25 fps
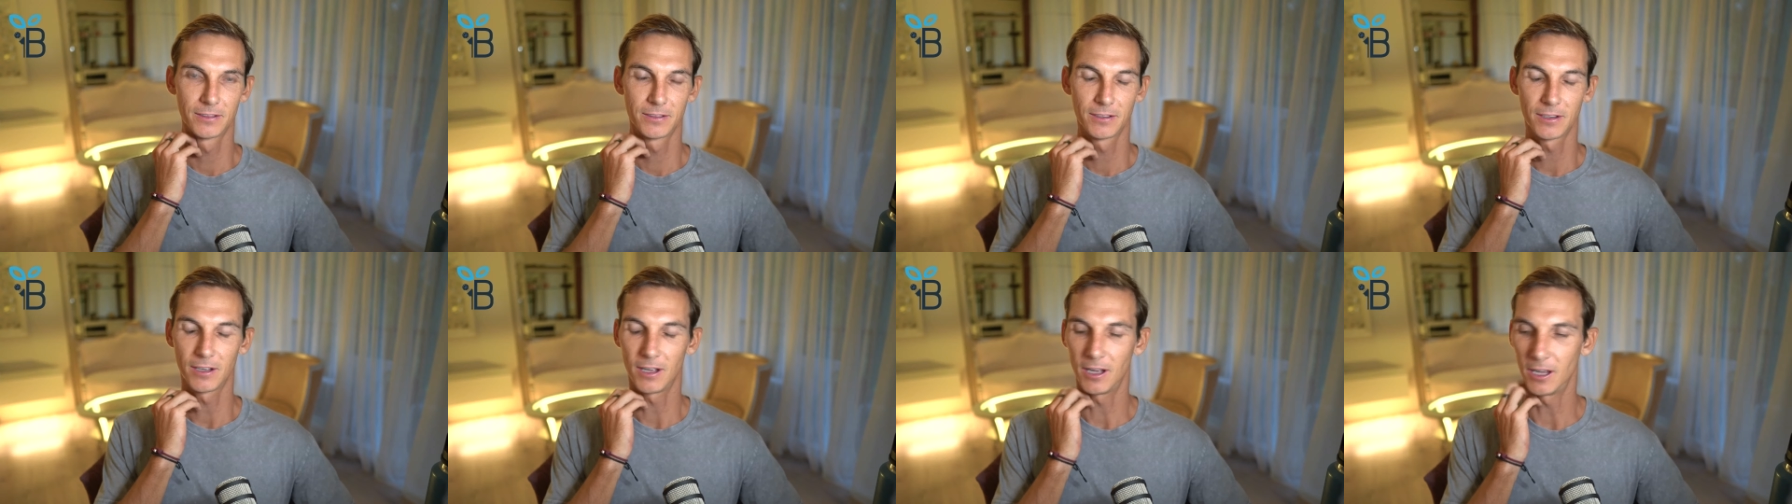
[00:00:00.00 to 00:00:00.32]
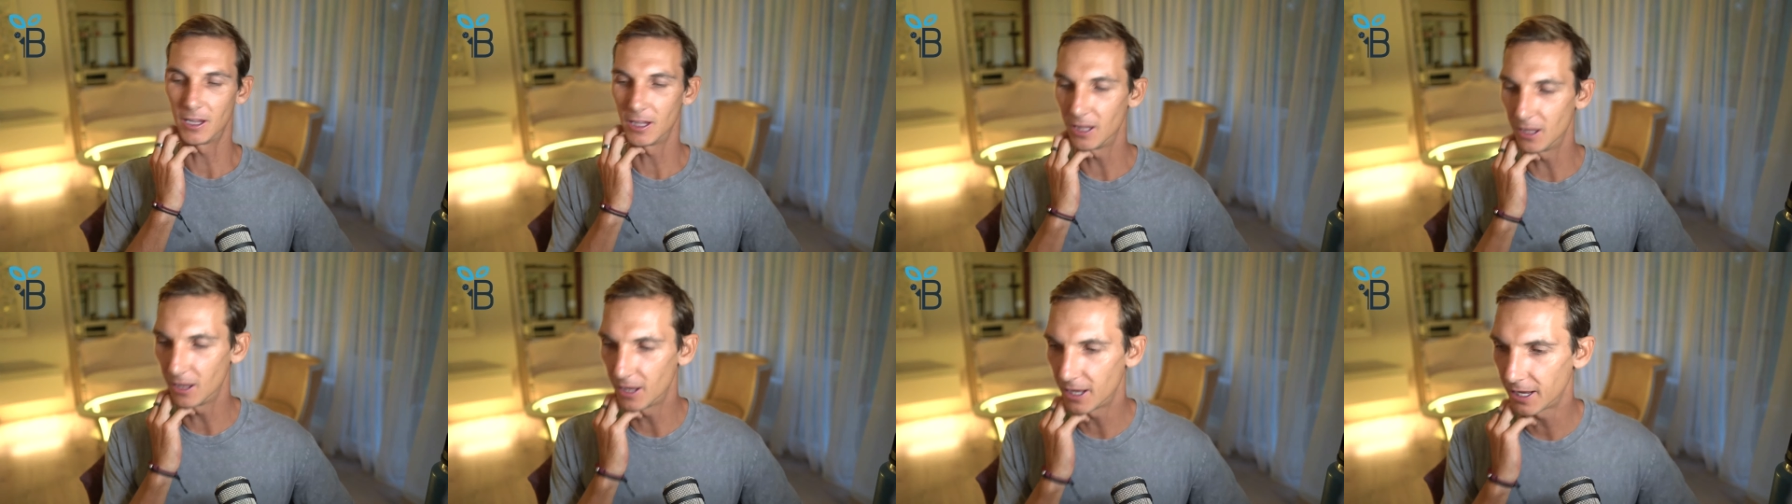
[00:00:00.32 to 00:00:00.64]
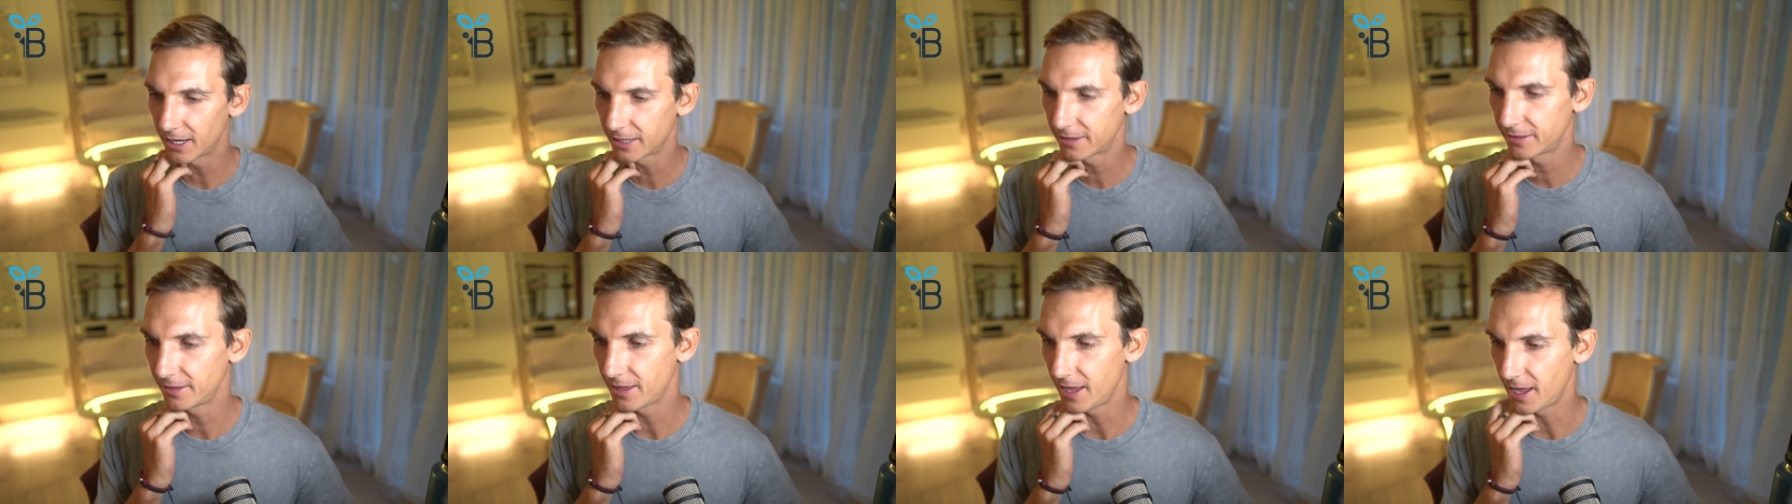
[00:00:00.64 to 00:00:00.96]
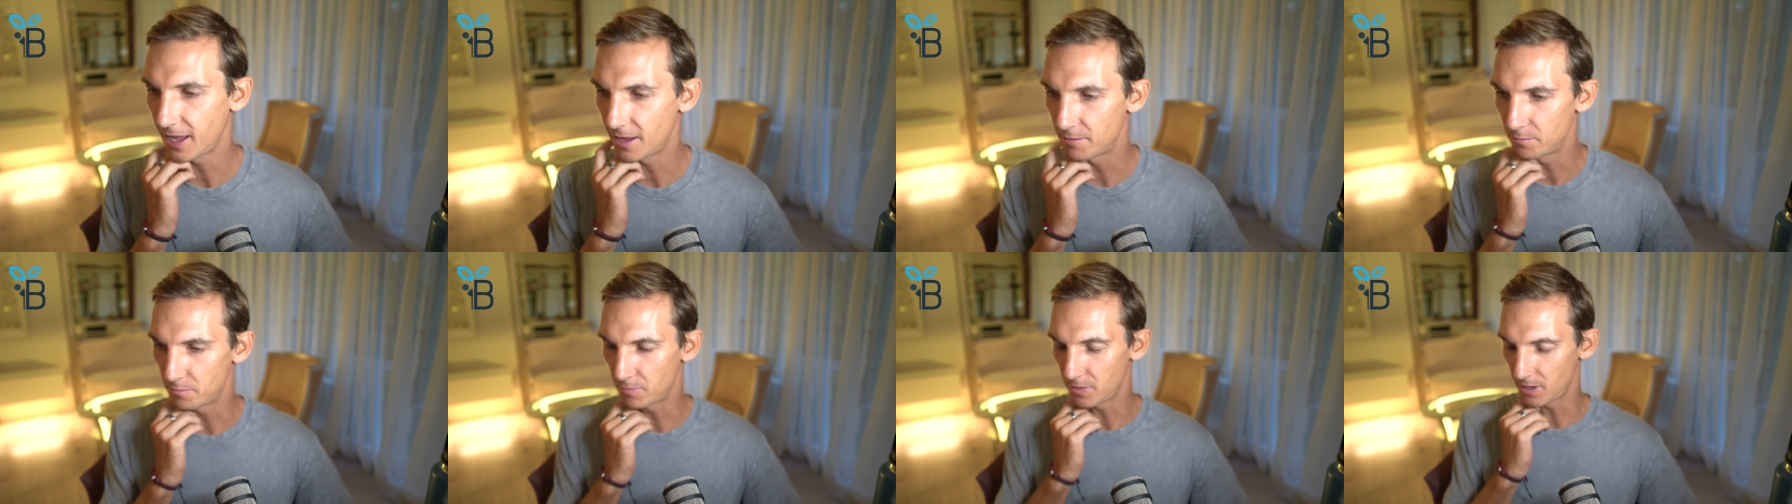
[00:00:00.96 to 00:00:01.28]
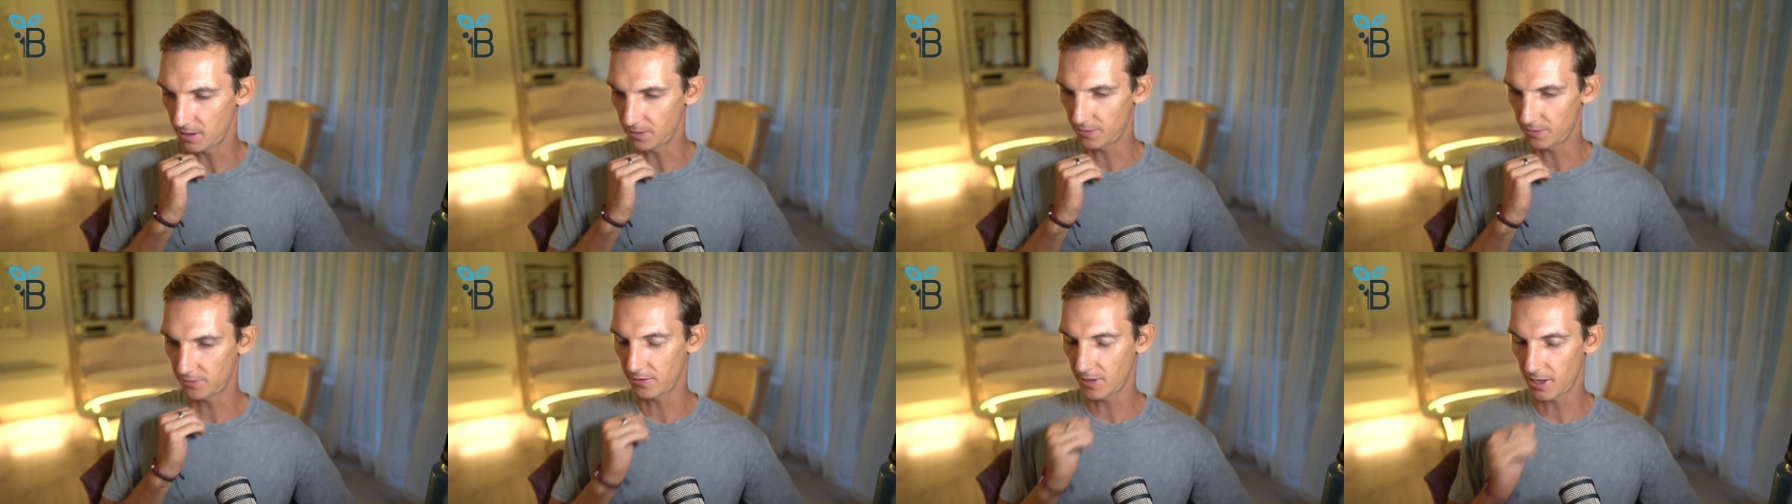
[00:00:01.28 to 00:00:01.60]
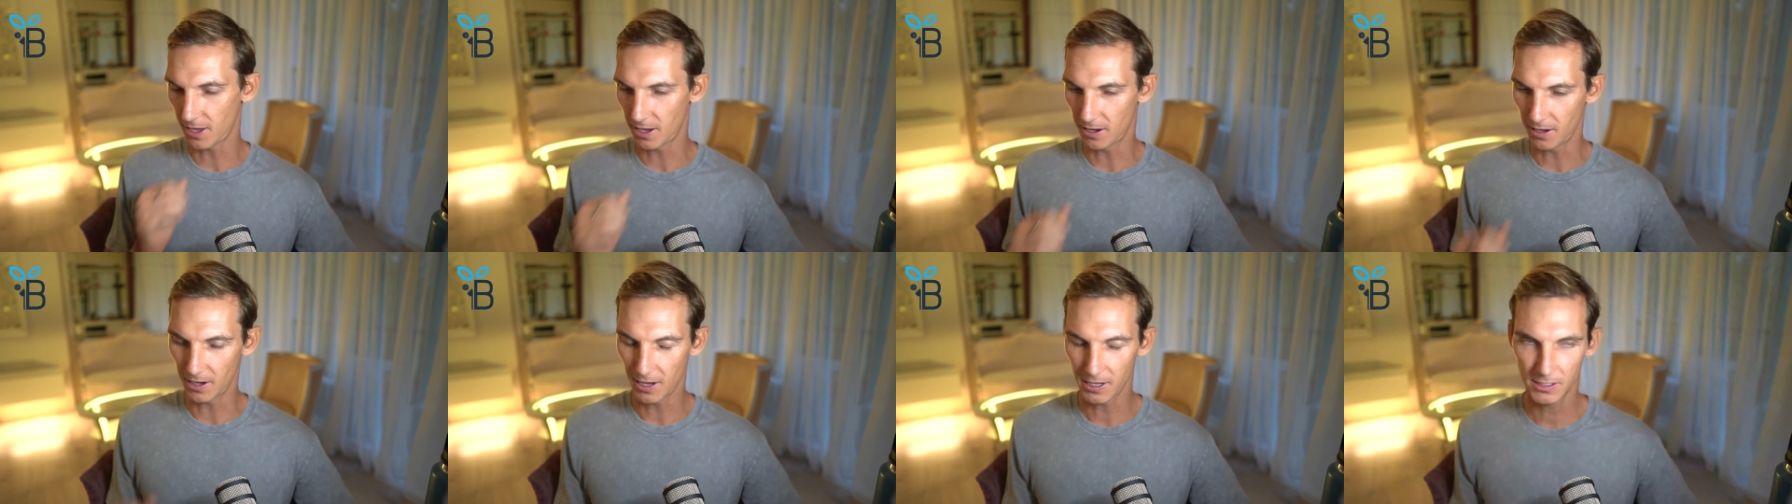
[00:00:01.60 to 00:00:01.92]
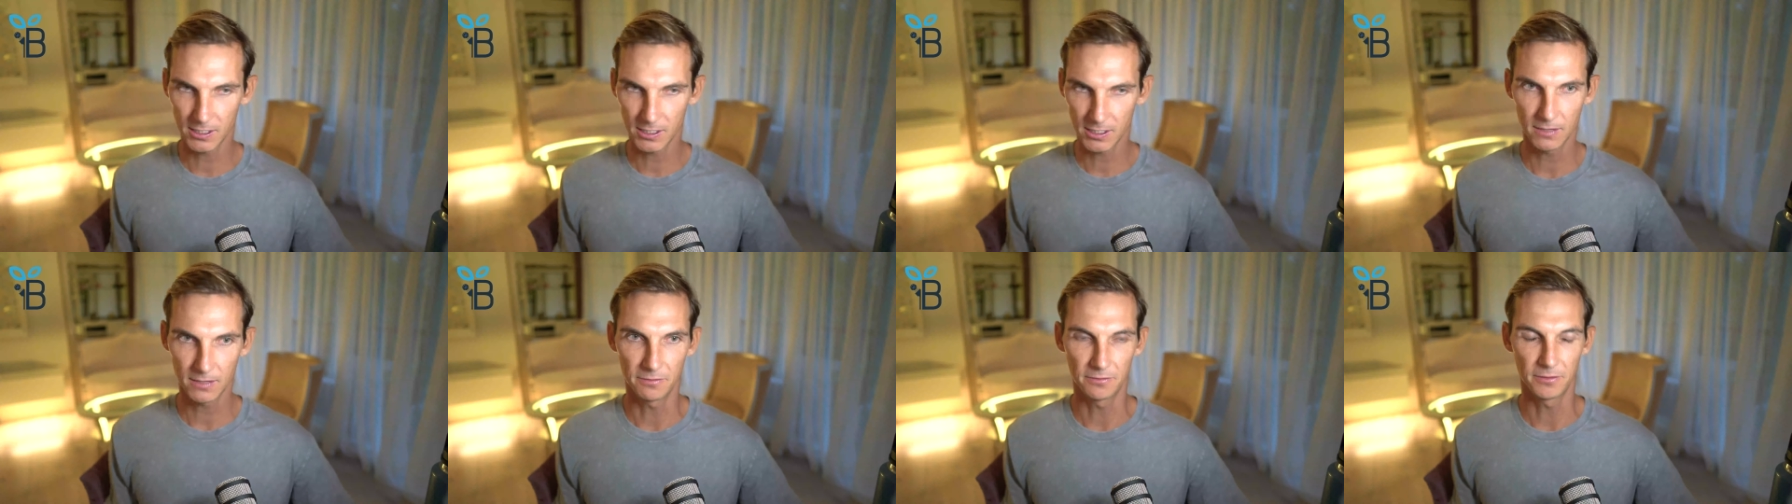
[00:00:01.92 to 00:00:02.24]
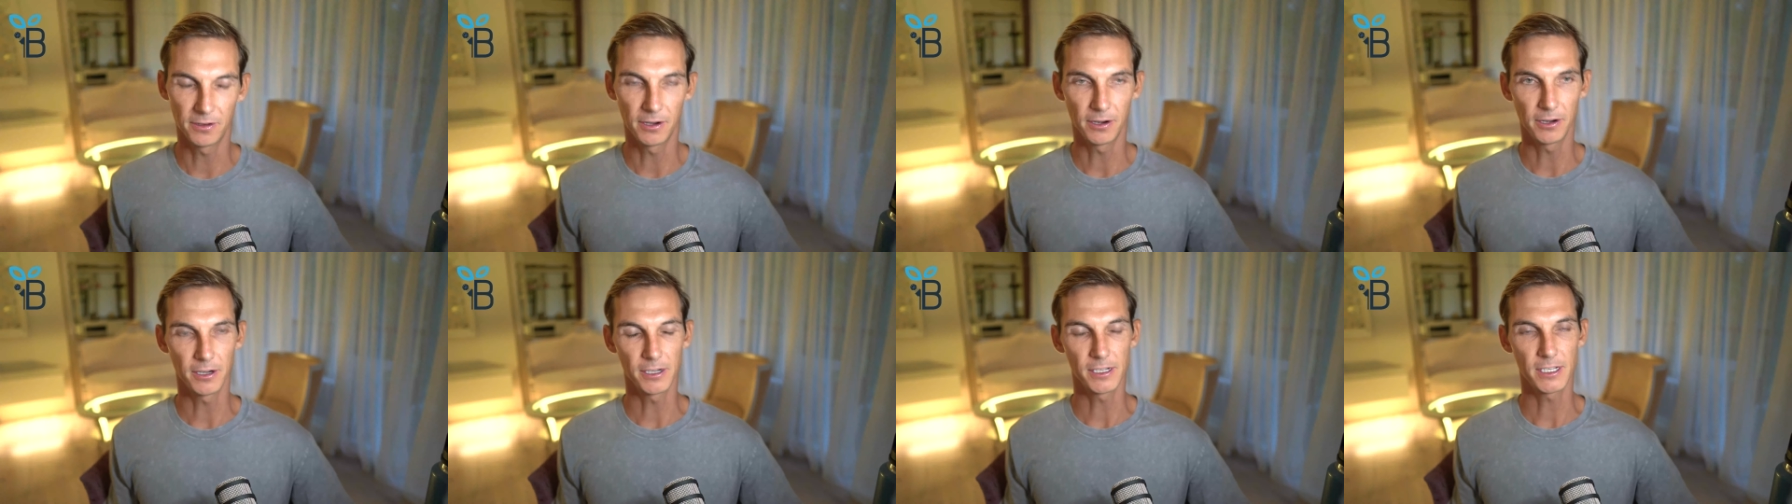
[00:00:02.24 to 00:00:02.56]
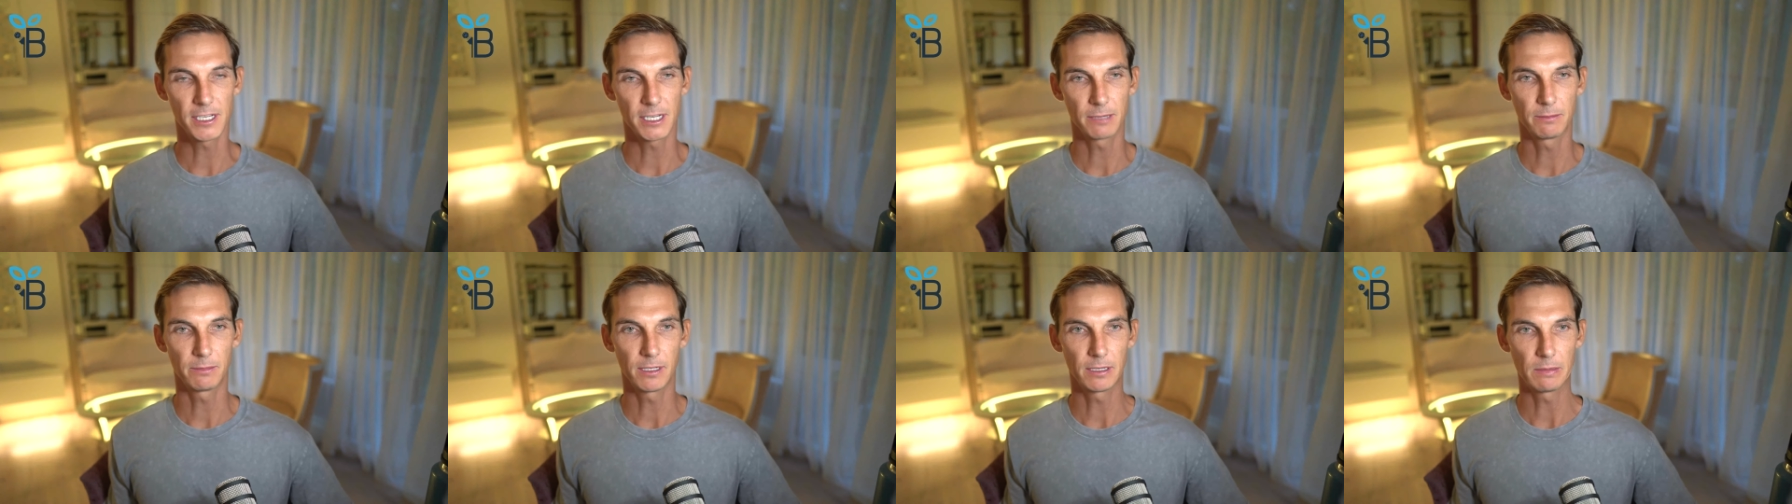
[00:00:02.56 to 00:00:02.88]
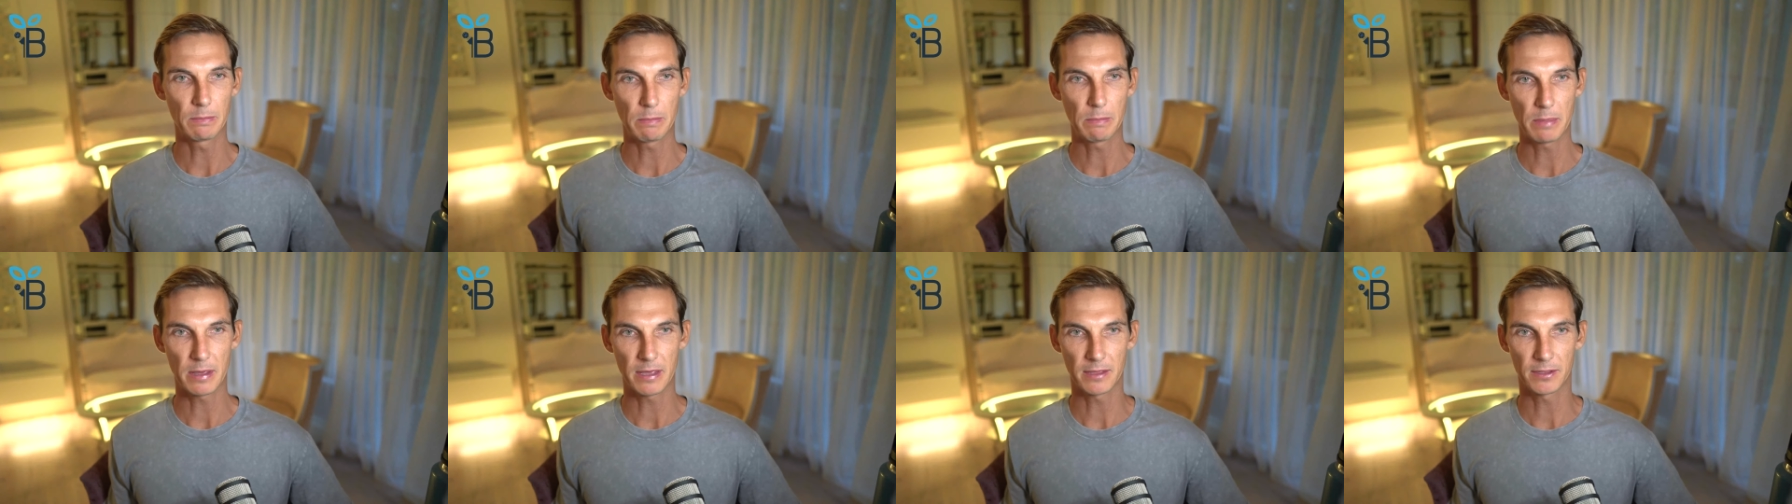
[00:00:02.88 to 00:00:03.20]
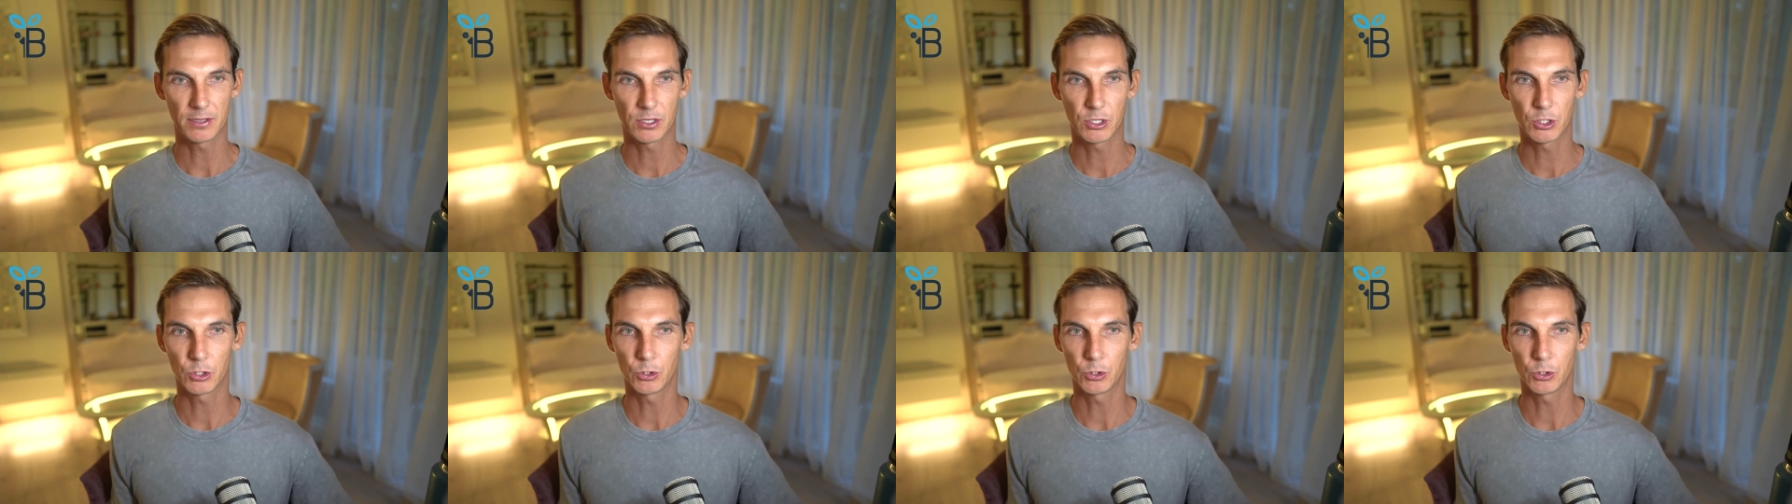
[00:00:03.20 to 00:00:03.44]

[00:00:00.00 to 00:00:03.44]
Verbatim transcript: I like that myth. And that's a very similar myth